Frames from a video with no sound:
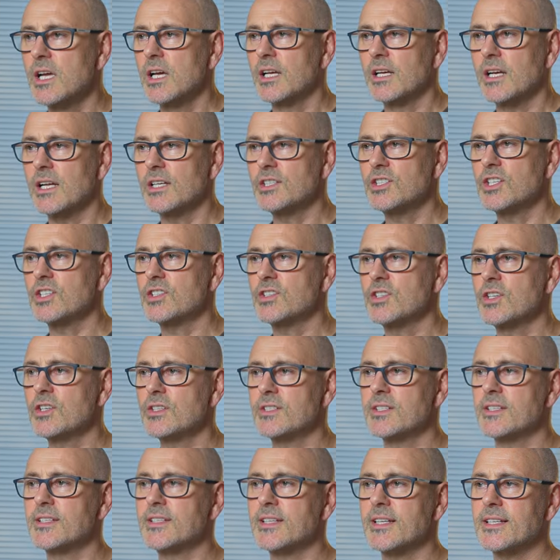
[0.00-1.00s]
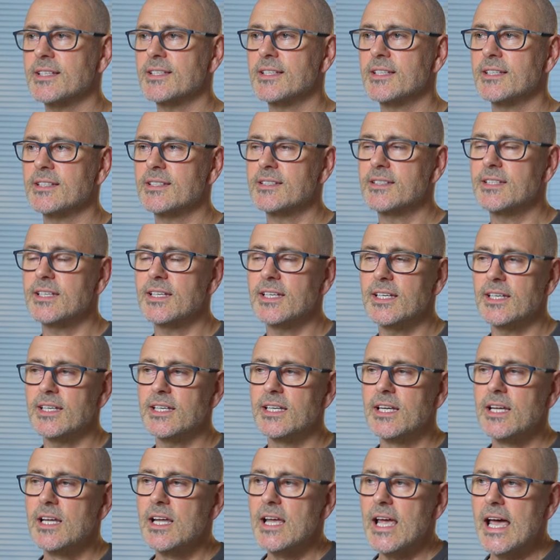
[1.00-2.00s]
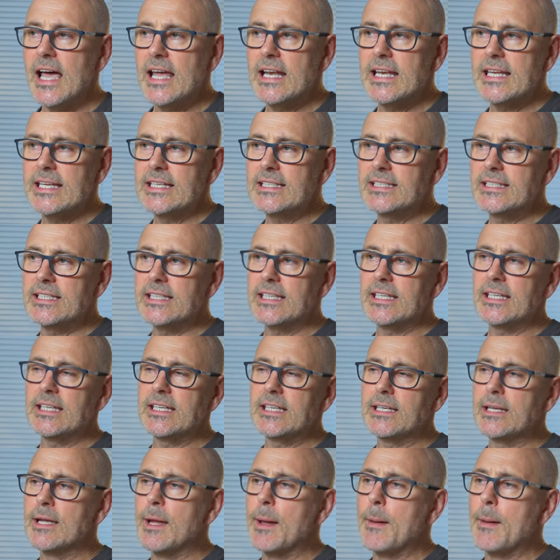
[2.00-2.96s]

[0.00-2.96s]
and I just use a 660 LED